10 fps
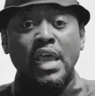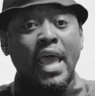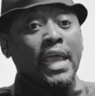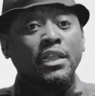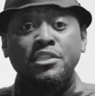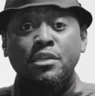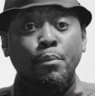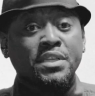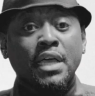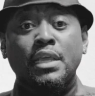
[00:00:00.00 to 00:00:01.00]
angling to
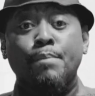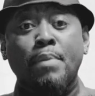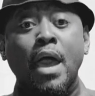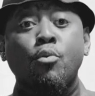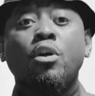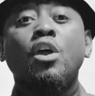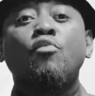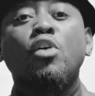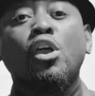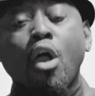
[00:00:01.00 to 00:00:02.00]
protect their power
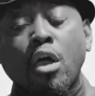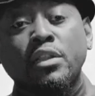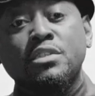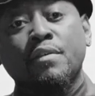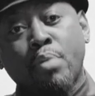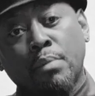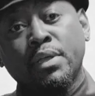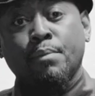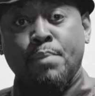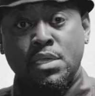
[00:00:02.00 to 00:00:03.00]
regardless of
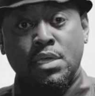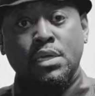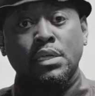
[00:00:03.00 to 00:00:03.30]
public opinion.